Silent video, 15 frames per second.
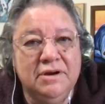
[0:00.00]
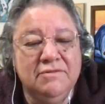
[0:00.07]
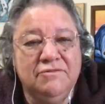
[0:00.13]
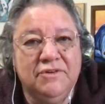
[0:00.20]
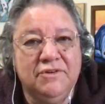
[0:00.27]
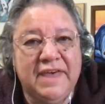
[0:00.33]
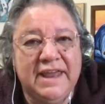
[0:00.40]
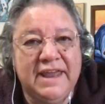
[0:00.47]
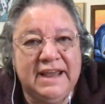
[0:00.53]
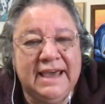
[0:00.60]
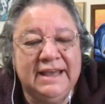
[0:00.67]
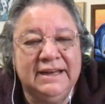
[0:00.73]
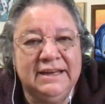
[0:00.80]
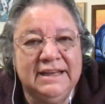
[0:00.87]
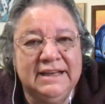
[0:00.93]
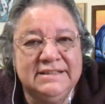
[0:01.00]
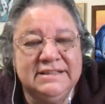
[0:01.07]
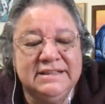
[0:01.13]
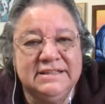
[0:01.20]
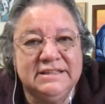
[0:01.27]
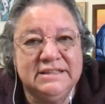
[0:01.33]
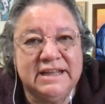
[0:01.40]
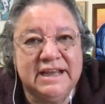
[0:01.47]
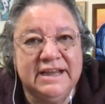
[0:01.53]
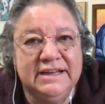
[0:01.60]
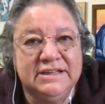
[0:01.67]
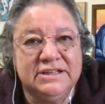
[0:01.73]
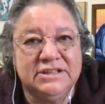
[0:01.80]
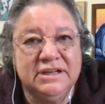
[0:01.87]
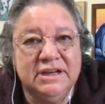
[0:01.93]
for that adolescent
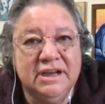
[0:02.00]
stage